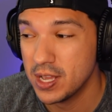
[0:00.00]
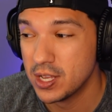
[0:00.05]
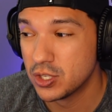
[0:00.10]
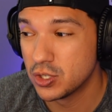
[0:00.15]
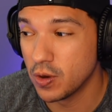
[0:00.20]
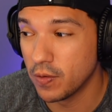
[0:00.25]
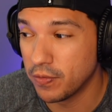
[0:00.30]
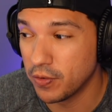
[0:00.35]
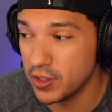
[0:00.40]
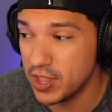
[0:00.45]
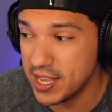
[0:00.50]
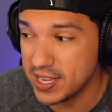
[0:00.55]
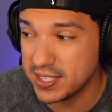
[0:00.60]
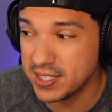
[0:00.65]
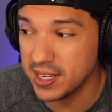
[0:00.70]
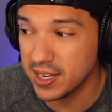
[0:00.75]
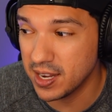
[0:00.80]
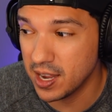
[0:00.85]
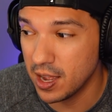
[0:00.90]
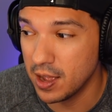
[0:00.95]
So for this
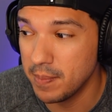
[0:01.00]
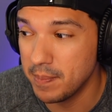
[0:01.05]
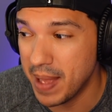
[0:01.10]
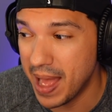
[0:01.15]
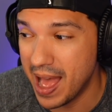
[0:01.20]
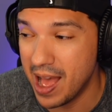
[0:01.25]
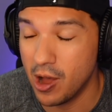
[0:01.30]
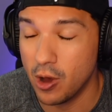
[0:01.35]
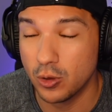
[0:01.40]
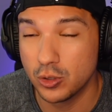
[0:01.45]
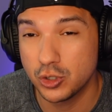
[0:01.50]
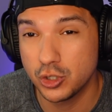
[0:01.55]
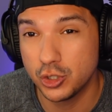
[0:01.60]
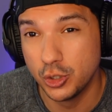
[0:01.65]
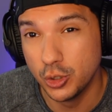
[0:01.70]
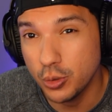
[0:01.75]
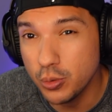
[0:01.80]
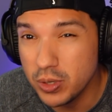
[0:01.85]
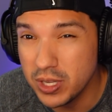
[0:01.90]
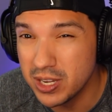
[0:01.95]
to come out
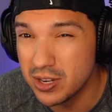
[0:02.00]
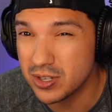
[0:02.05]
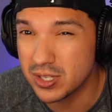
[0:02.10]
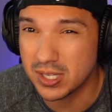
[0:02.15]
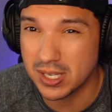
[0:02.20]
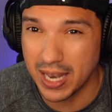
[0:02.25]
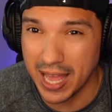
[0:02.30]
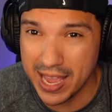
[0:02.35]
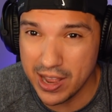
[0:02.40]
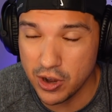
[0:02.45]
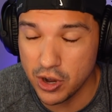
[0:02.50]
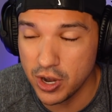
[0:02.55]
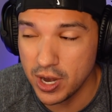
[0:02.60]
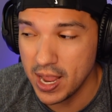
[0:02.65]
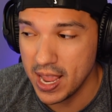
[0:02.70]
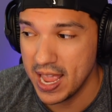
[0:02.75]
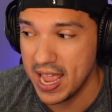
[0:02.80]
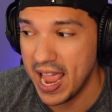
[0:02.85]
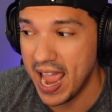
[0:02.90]
two years later